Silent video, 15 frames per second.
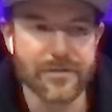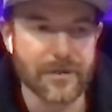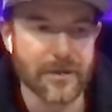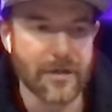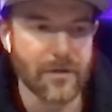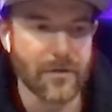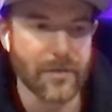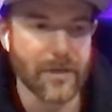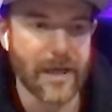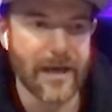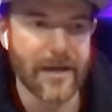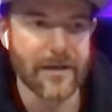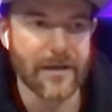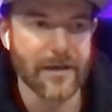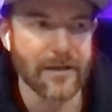you know, we
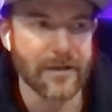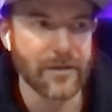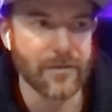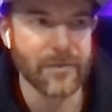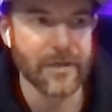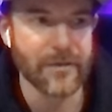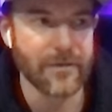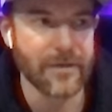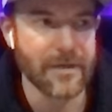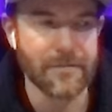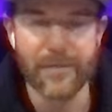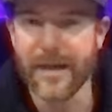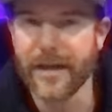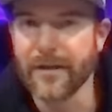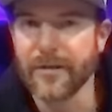had a little bit, we had
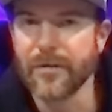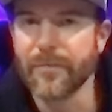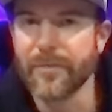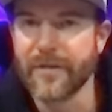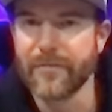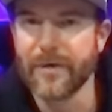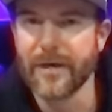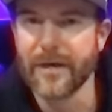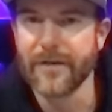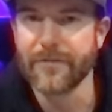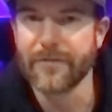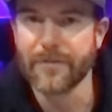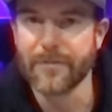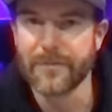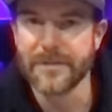made a little bit of money
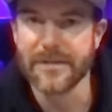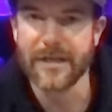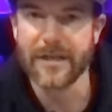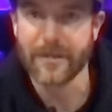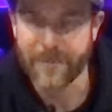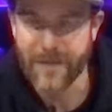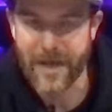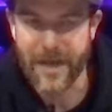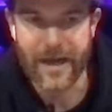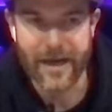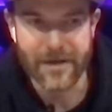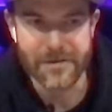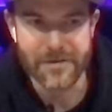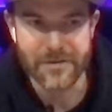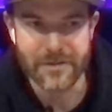from the sale of that
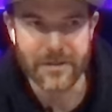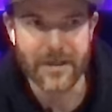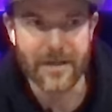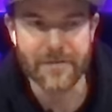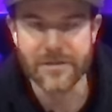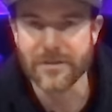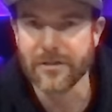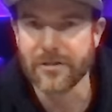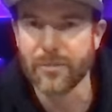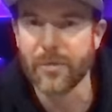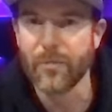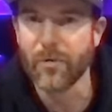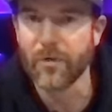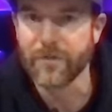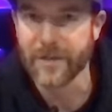house that gave us a little bit
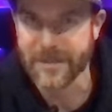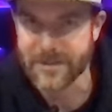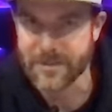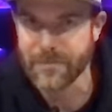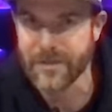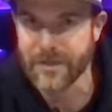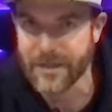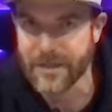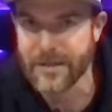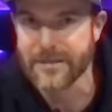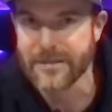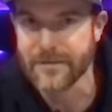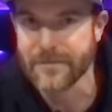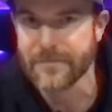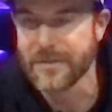more flexibility
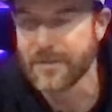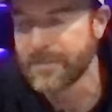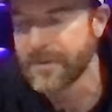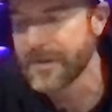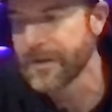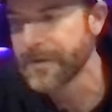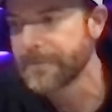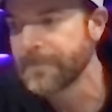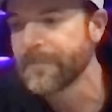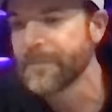to, to build.